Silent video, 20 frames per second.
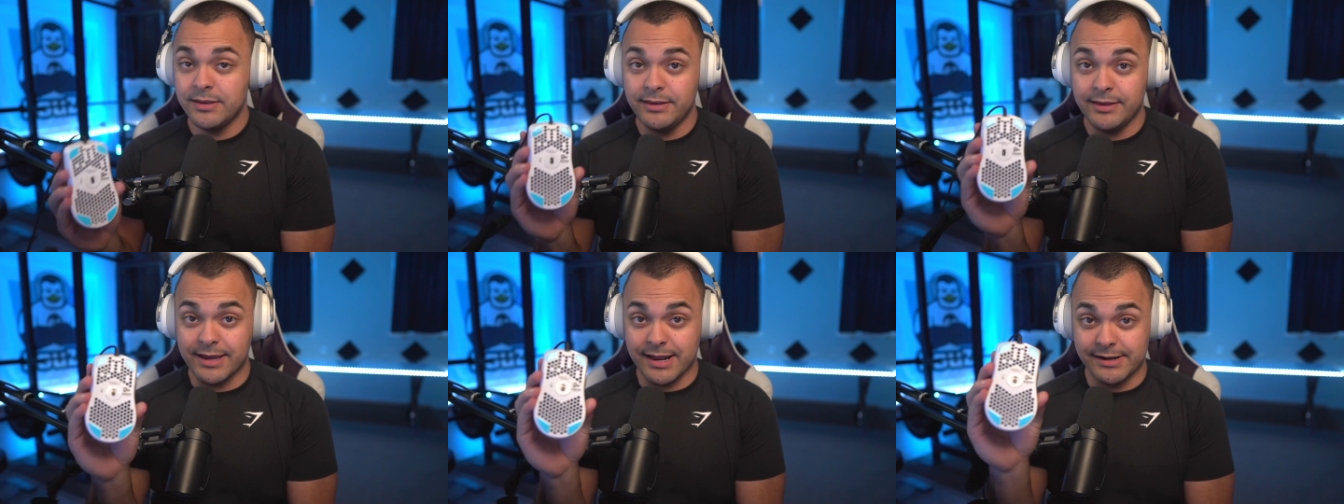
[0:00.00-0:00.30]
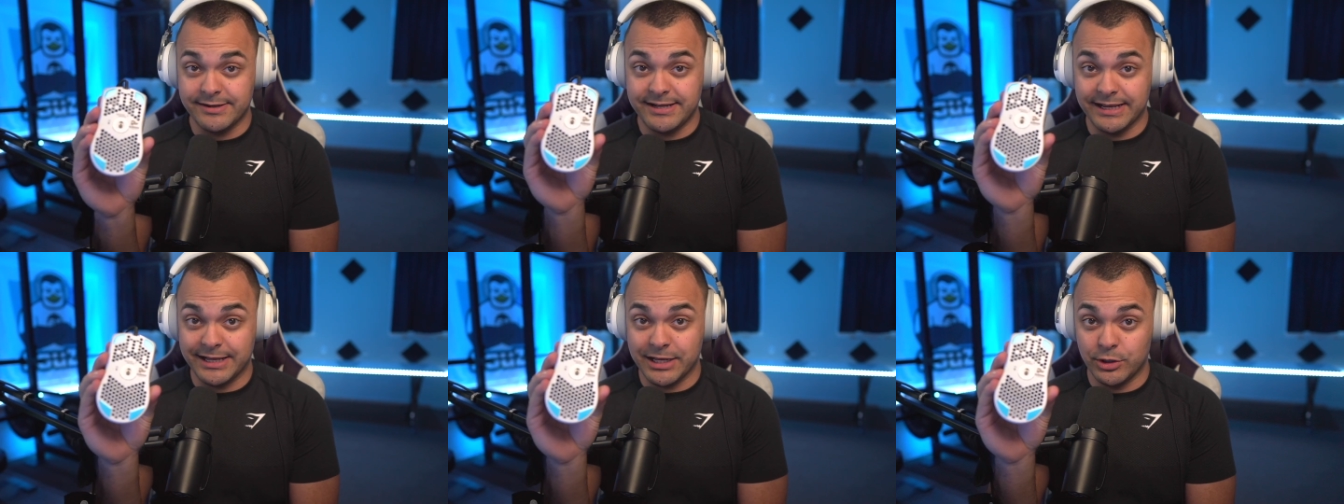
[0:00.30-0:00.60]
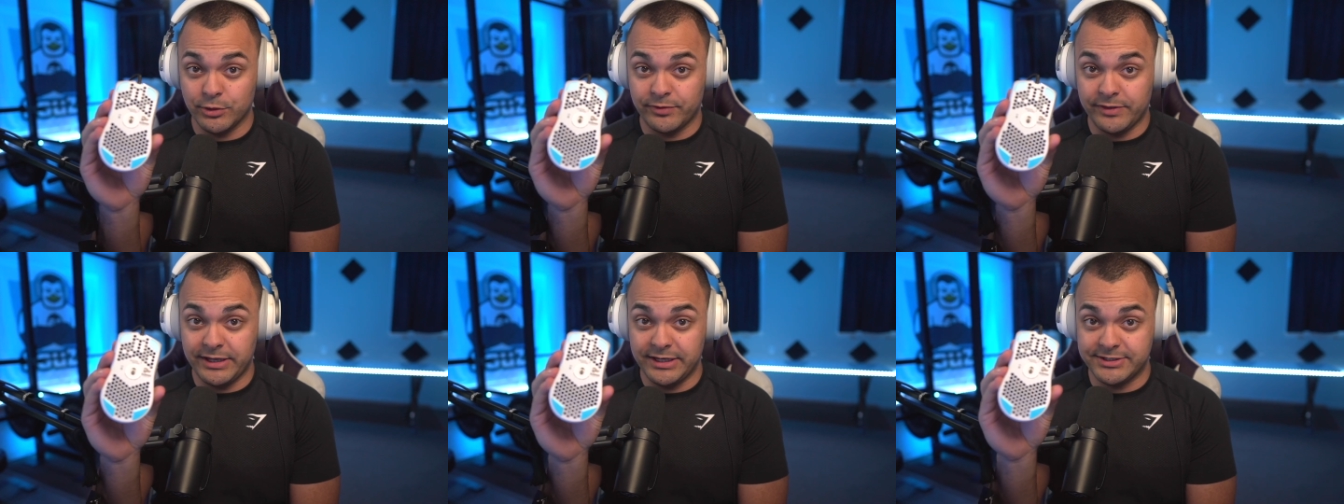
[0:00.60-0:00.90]
You got to take
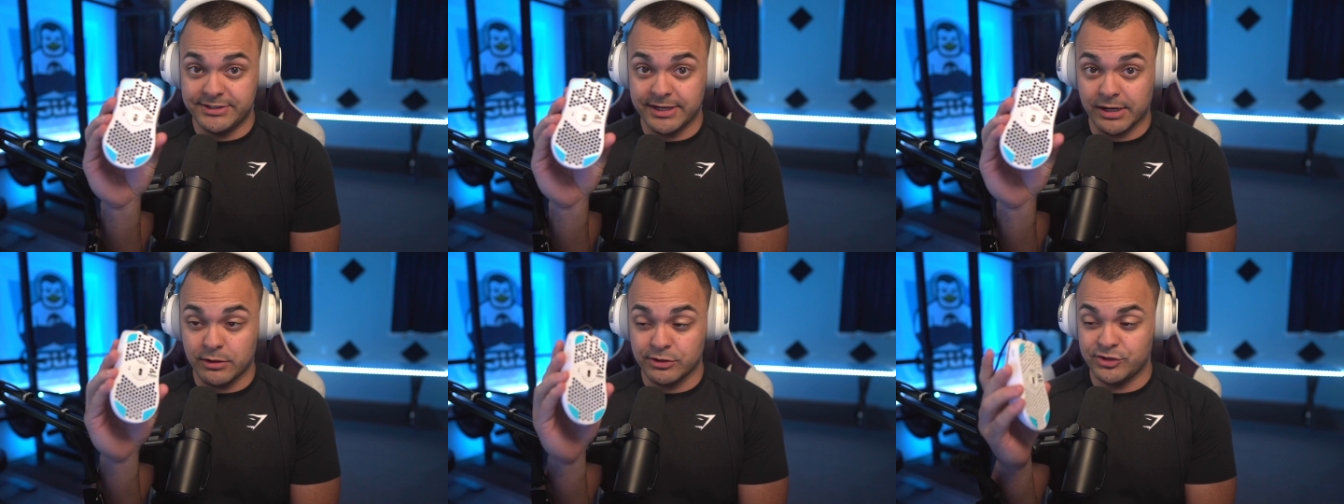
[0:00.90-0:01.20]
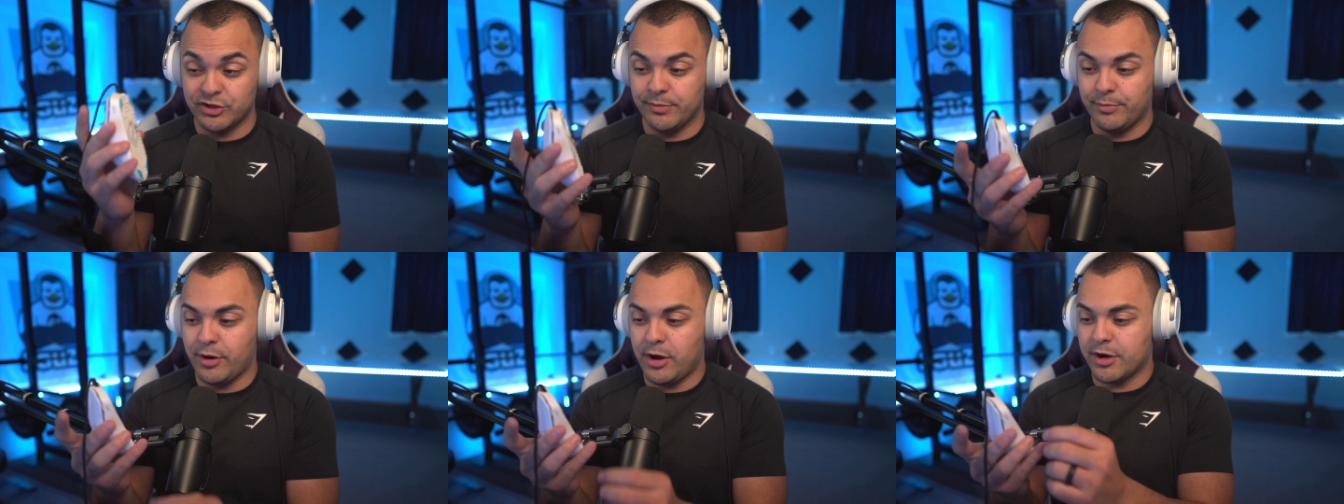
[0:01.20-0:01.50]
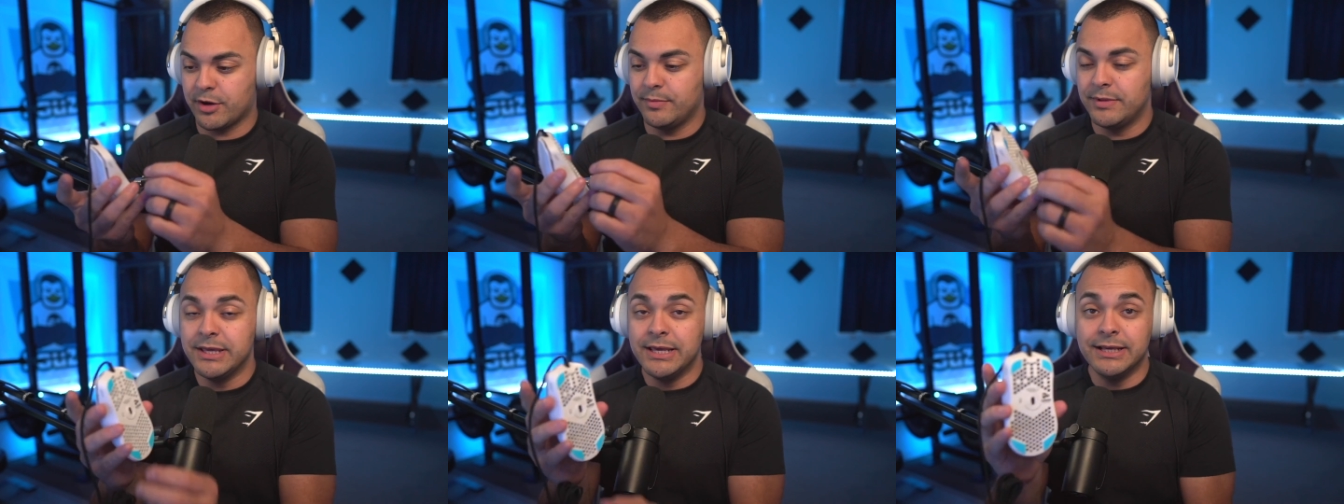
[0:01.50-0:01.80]
out the stickers on the
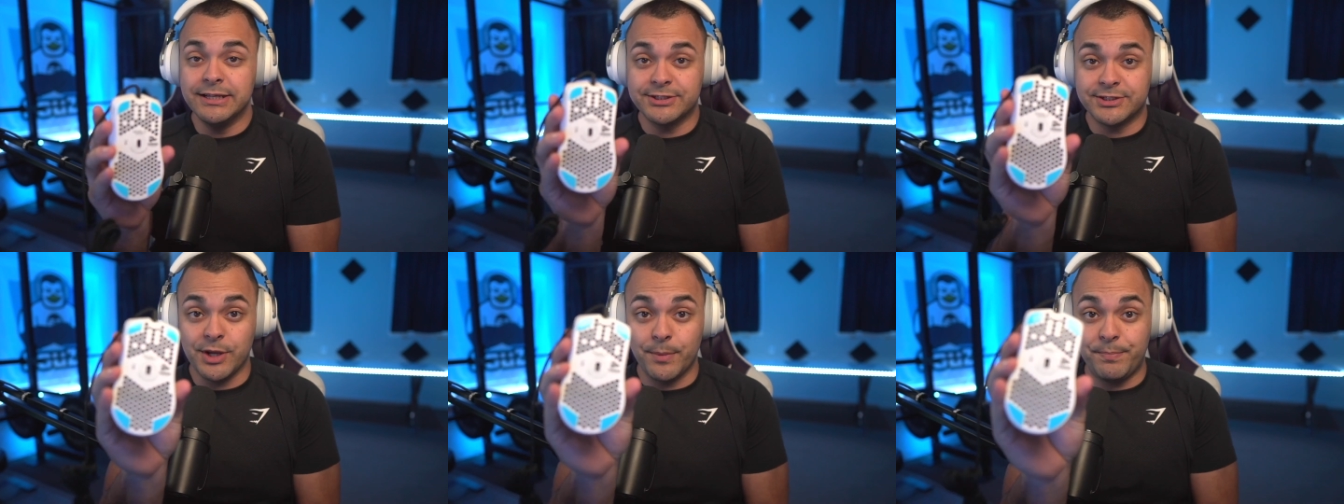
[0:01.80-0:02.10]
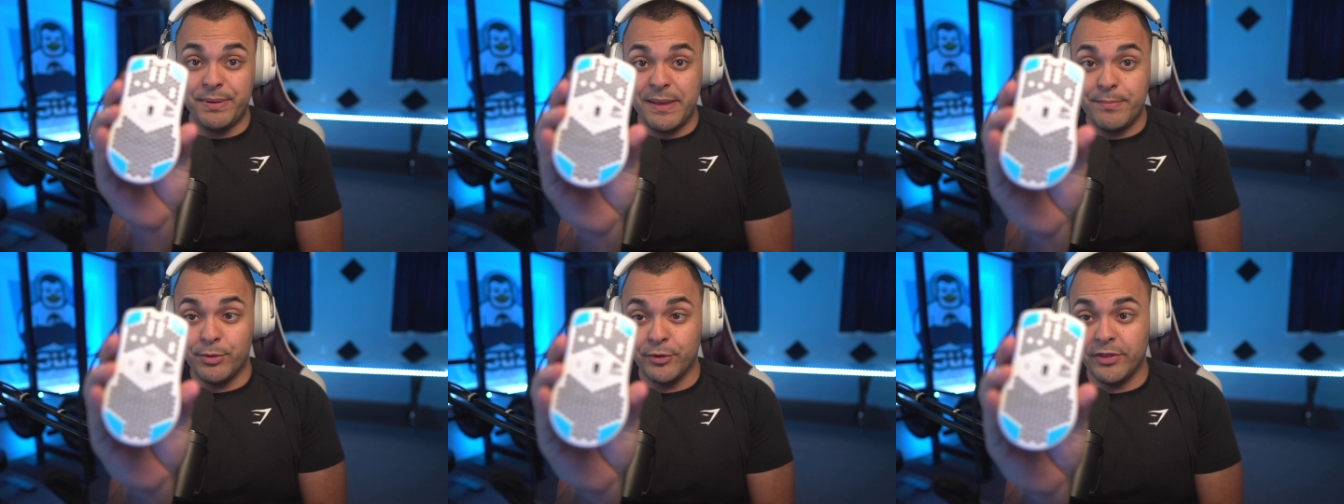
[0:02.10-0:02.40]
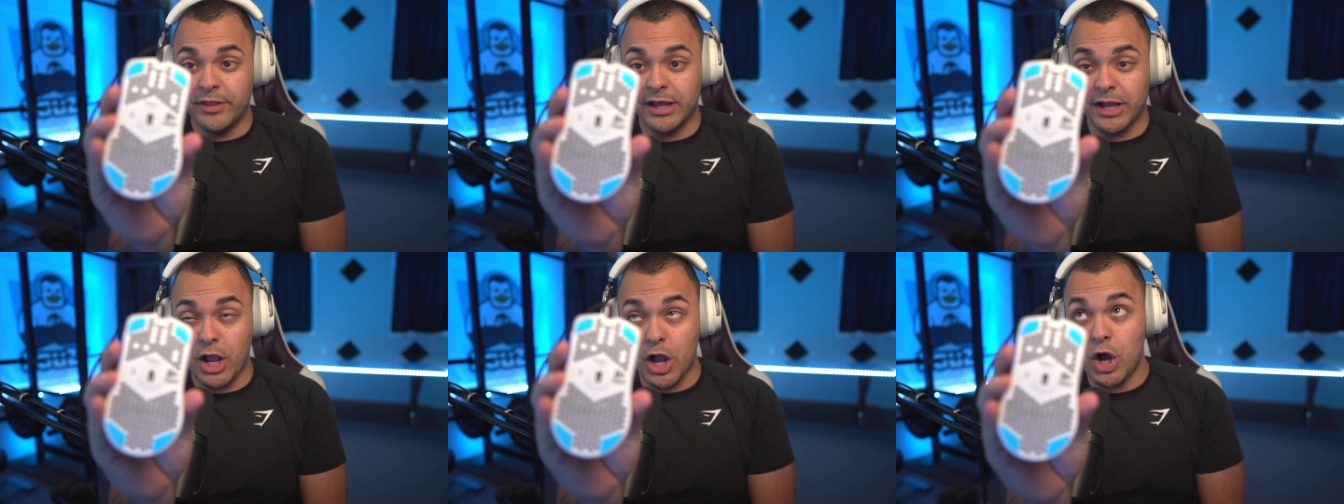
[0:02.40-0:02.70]
bottom. Some people,
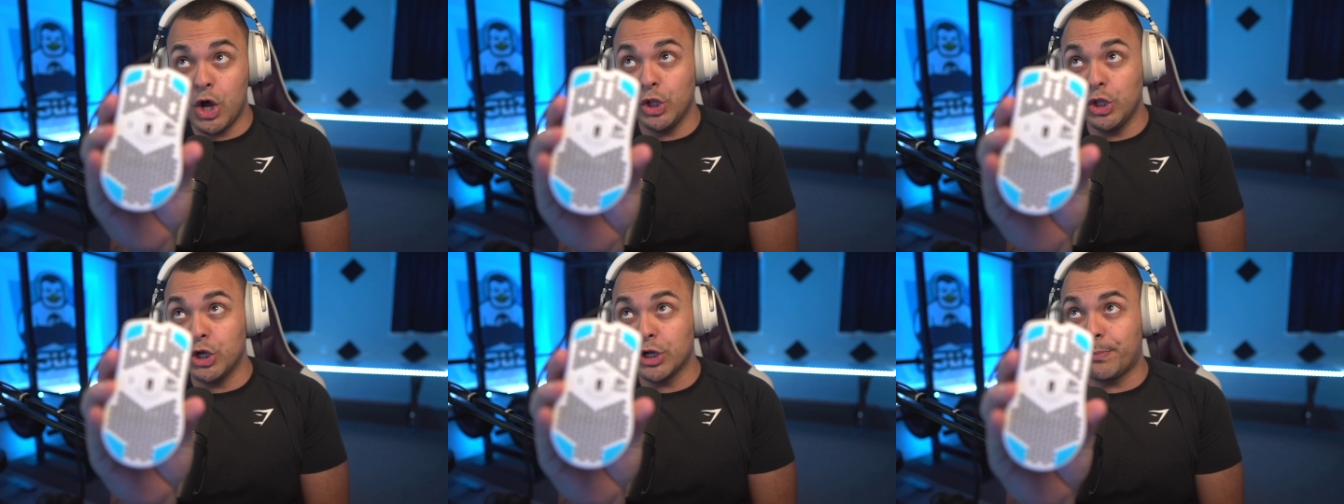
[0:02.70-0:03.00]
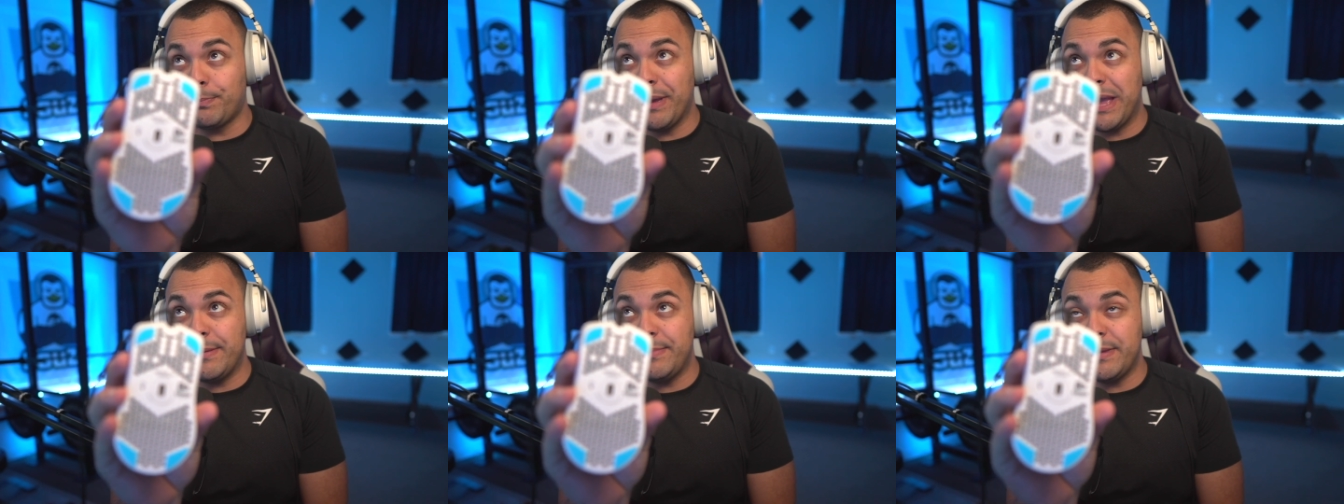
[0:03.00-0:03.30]
they're like, oh, look, baby